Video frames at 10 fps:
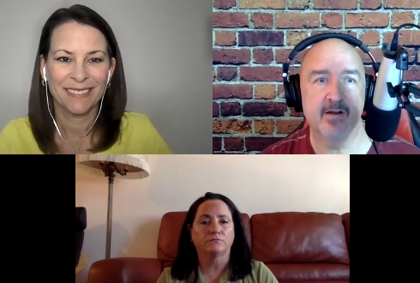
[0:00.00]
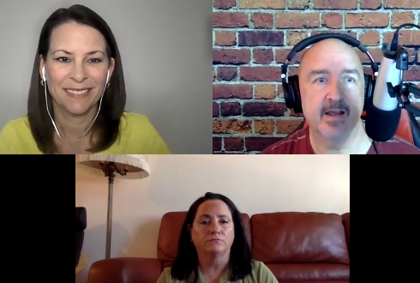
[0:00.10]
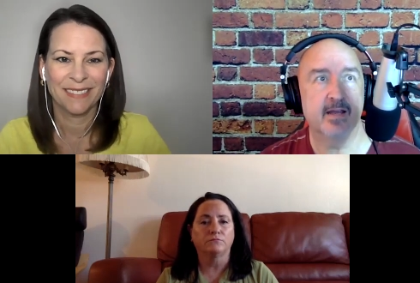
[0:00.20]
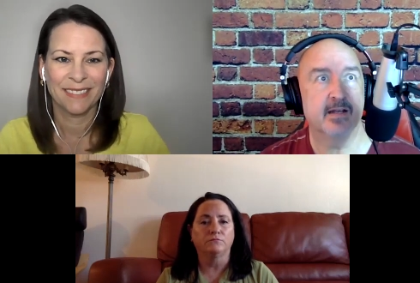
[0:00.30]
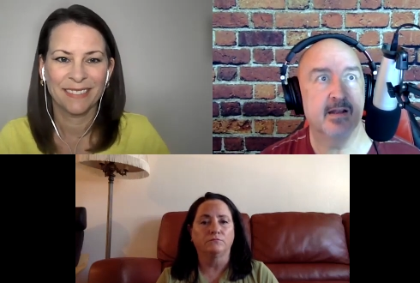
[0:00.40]

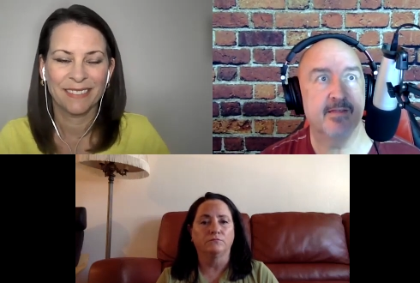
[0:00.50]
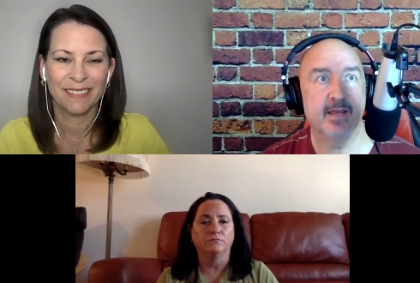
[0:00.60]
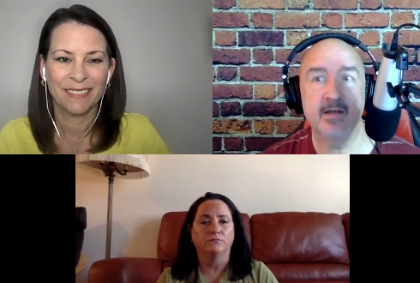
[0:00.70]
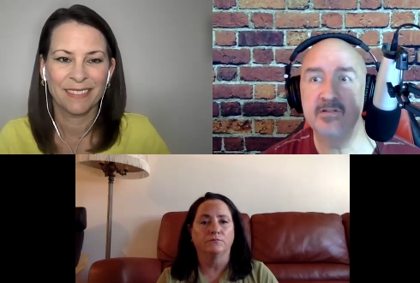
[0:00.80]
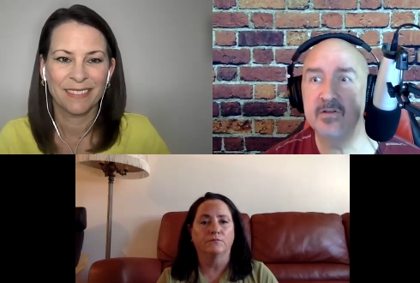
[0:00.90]
Speaker 1: right?
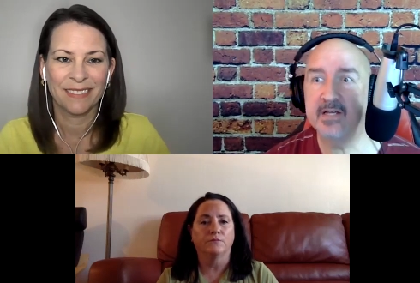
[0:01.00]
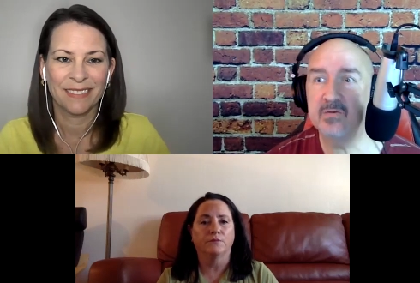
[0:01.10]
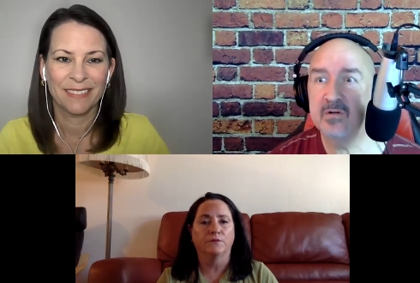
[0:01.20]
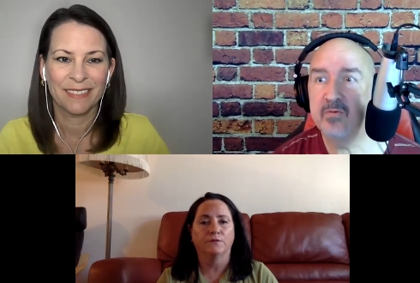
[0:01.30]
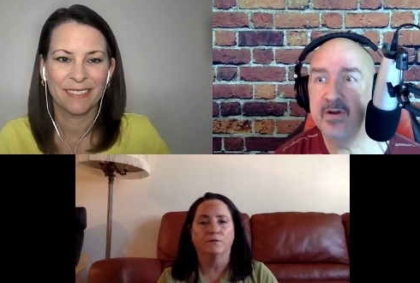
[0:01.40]
Anything else you
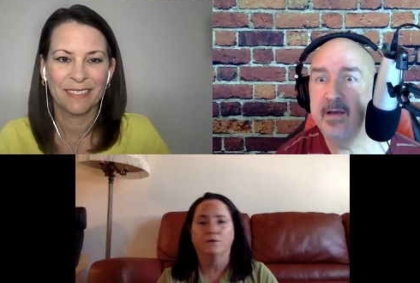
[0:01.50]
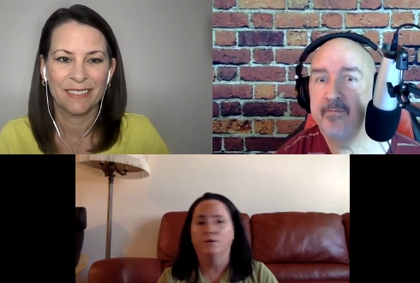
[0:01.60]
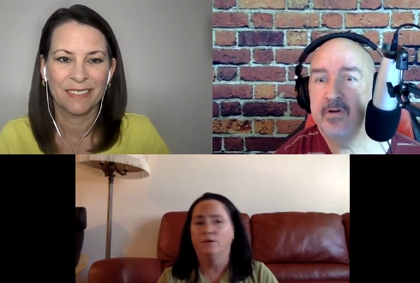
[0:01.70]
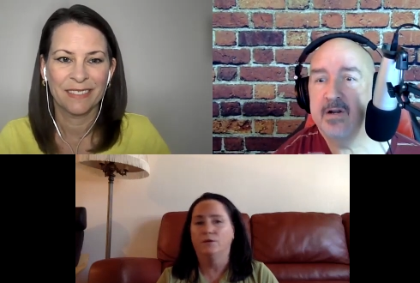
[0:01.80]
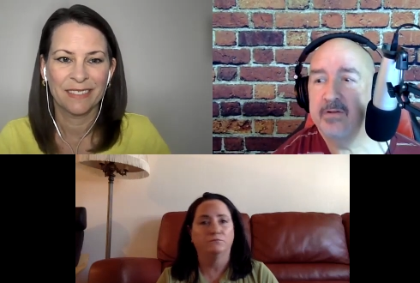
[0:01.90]
guys want to bring up
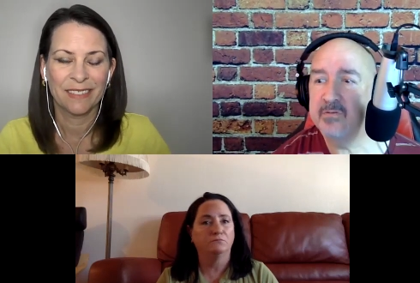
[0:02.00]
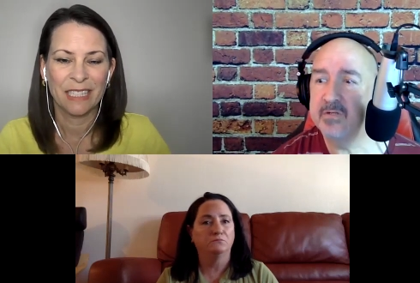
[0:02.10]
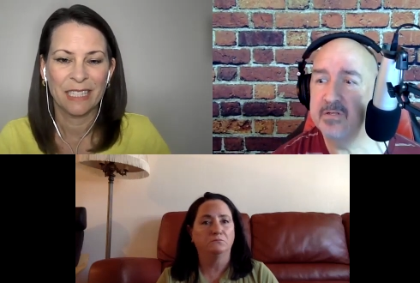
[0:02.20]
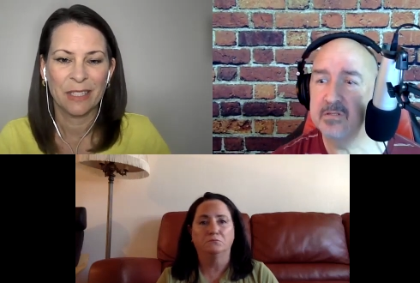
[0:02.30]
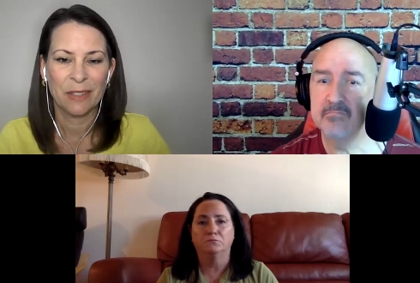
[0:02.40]
for
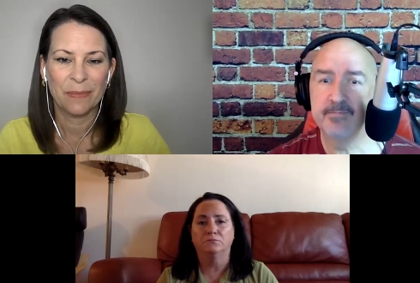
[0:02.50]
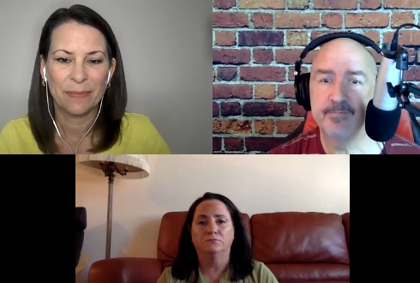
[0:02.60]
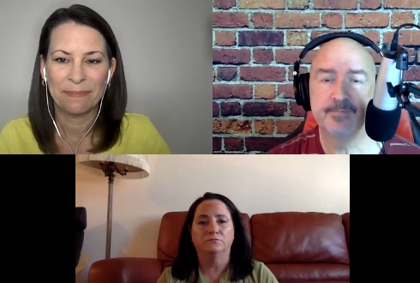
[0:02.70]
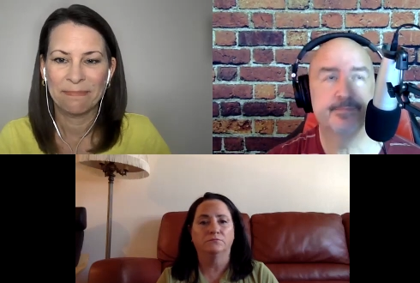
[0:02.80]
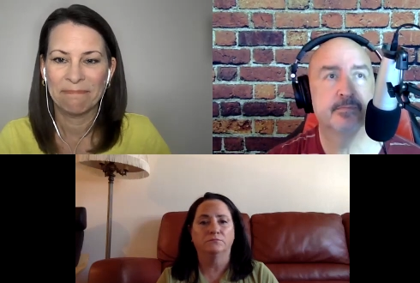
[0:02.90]
announcements?
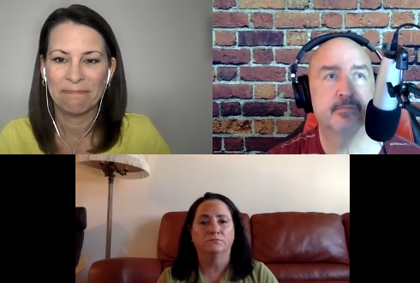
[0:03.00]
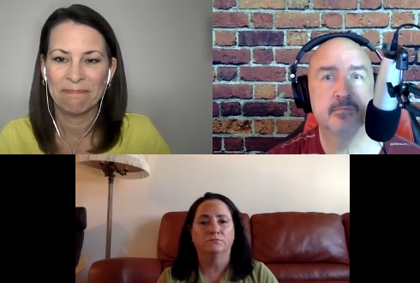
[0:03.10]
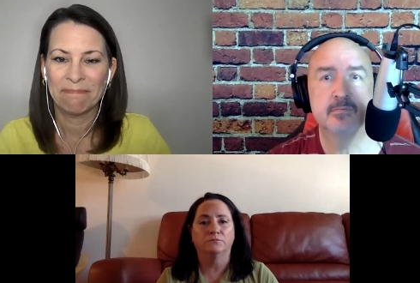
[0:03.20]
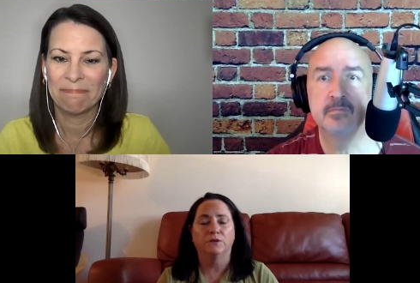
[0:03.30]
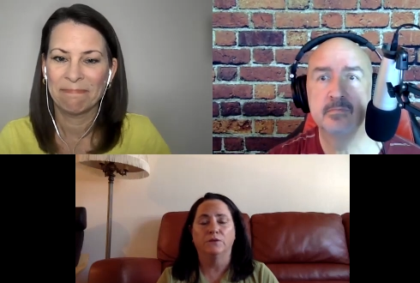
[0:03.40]

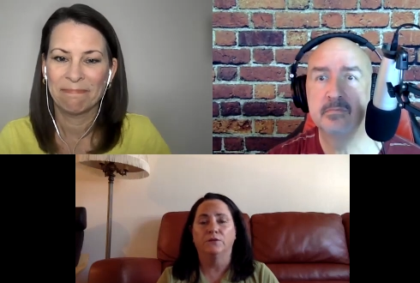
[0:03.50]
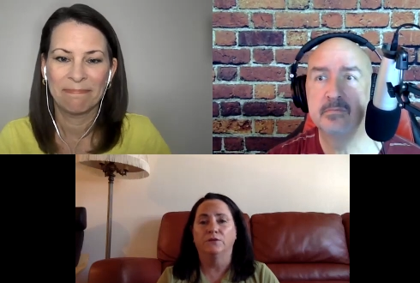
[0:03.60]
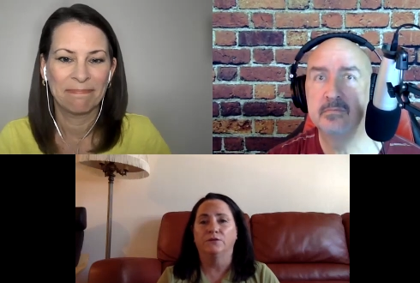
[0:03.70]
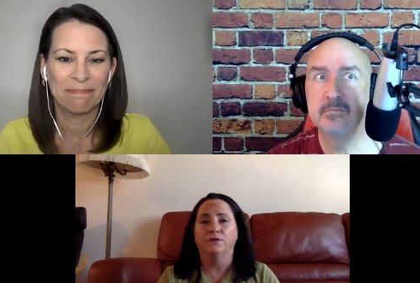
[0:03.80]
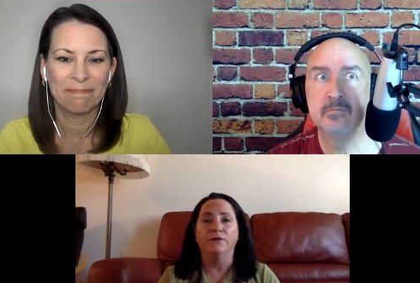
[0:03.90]

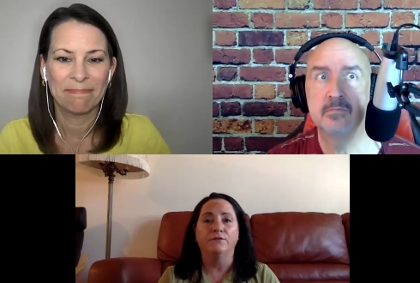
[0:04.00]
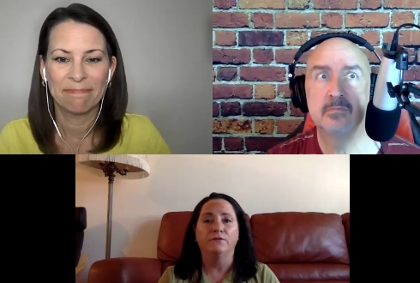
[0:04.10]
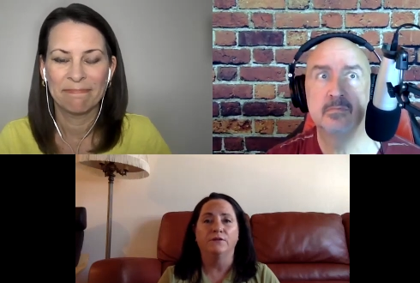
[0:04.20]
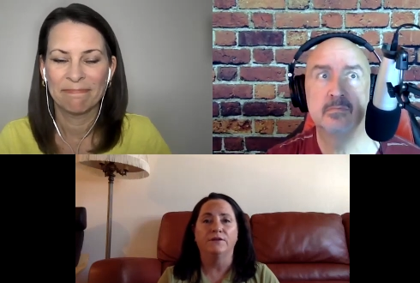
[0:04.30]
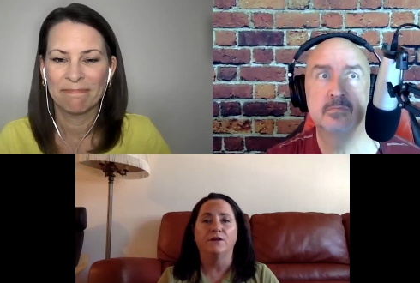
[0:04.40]
Speaker 2: Yeah.
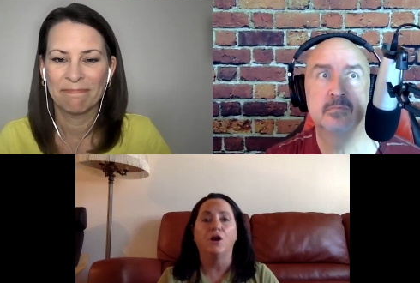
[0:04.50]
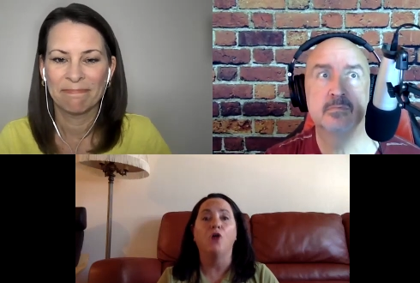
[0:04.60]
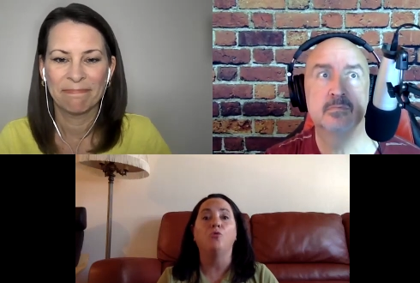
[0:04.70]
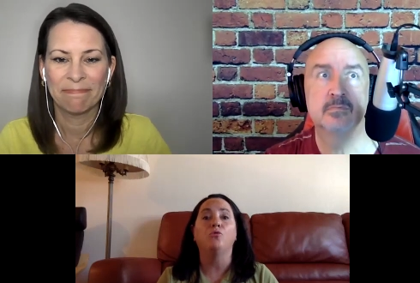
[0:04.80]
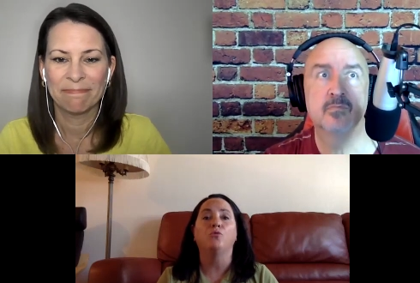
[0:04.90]
I,
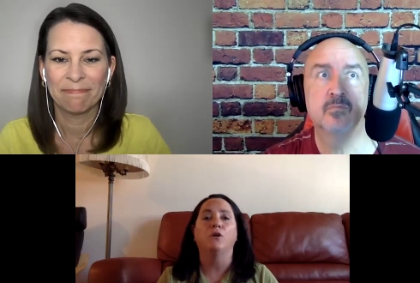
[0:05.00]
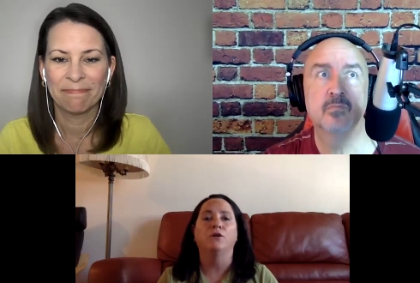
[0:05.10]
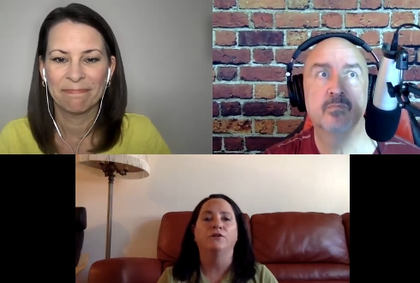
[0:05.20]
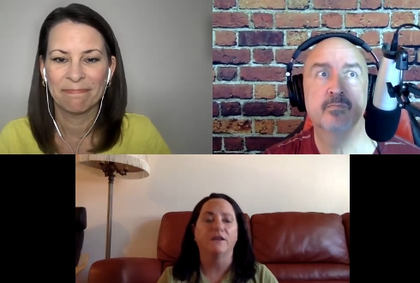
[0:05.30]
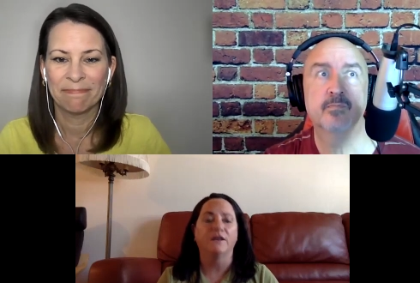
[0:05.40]
oh,
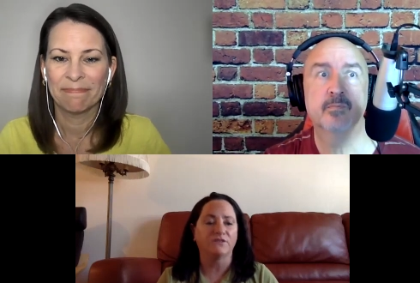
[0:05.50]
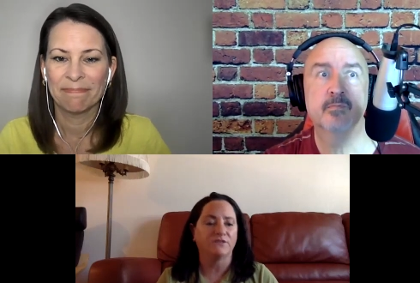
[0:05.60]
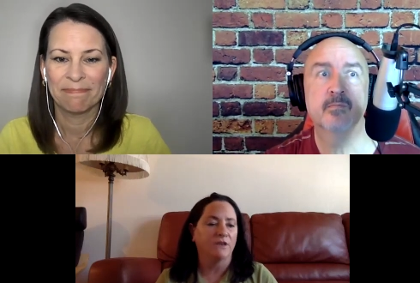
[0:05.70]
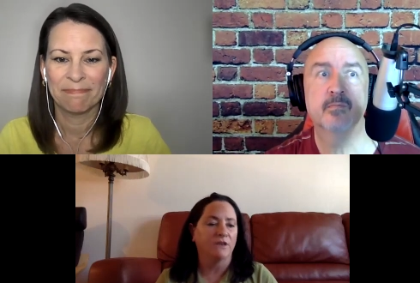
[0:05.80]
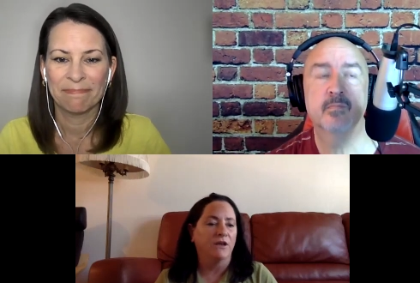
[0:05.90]
yes.
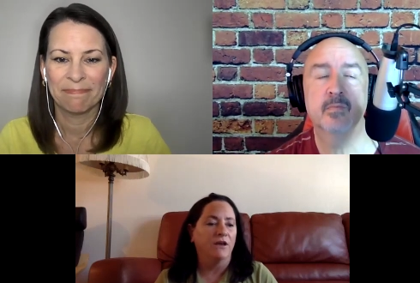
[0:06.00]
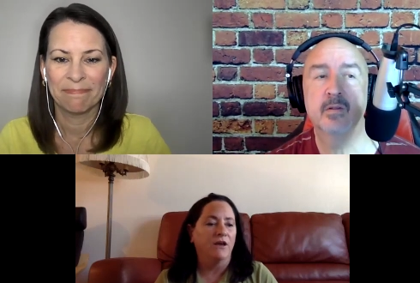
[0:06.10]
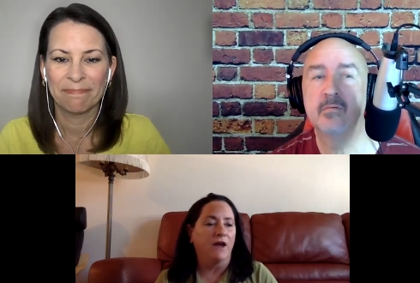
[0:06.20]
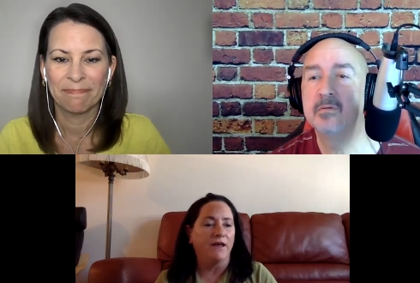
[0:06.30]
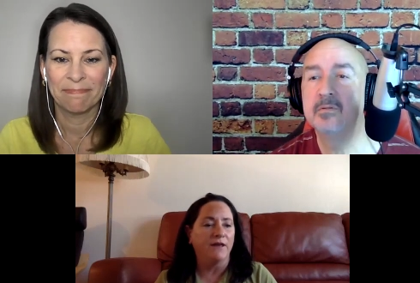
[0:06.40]
I
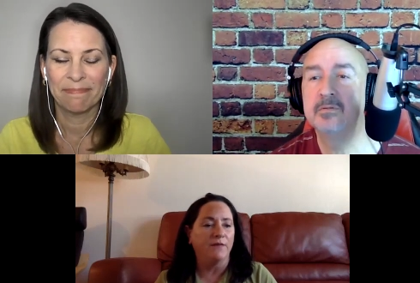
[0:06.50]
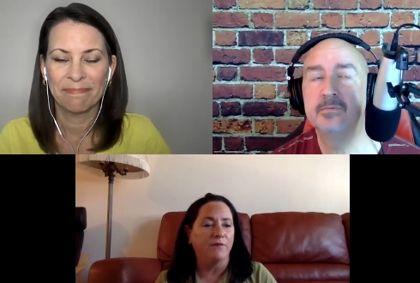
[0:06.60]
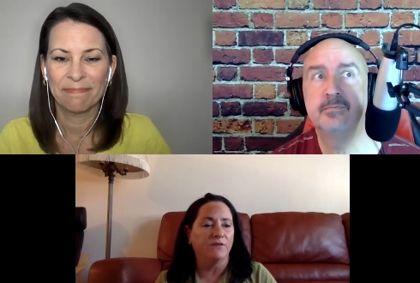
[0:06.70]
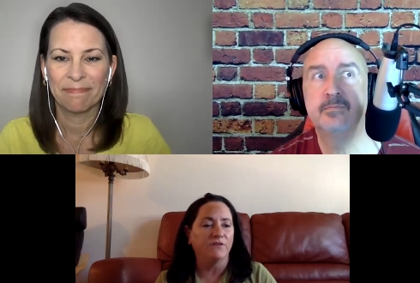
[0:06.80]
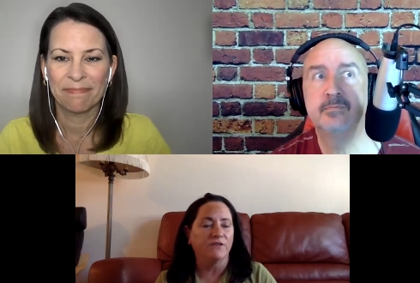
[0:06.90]
am
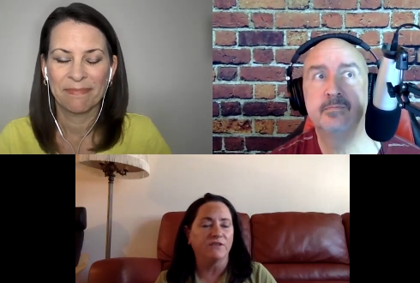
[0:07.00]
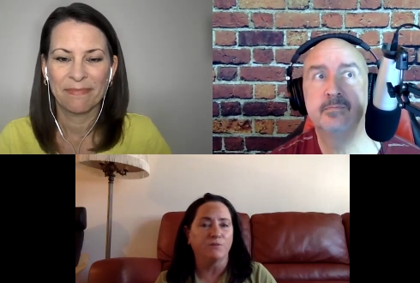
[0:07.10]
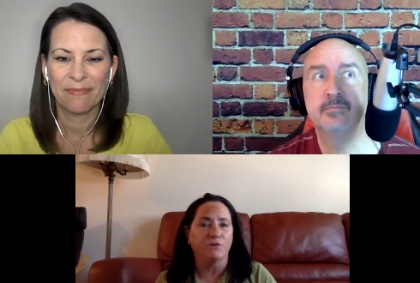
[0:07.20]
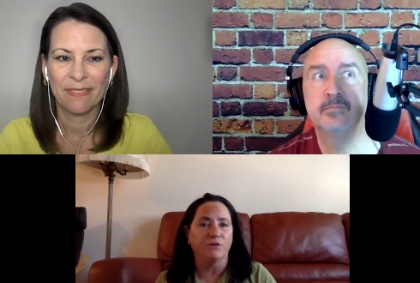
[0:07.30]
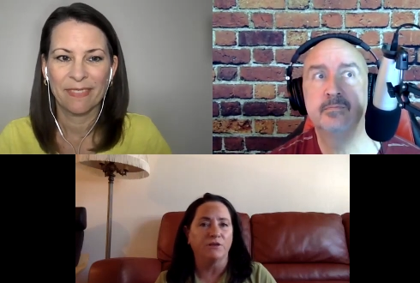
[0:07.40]
in
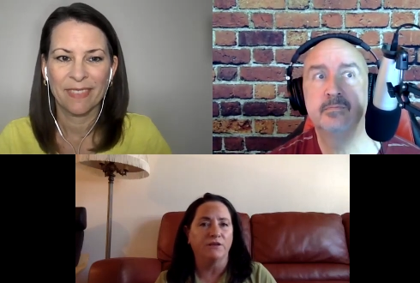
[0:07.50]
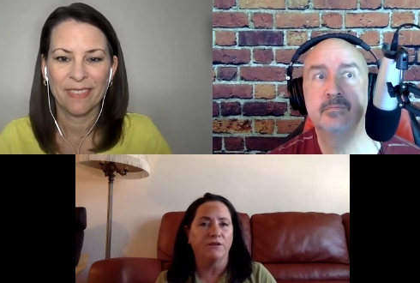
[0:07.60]
desperate need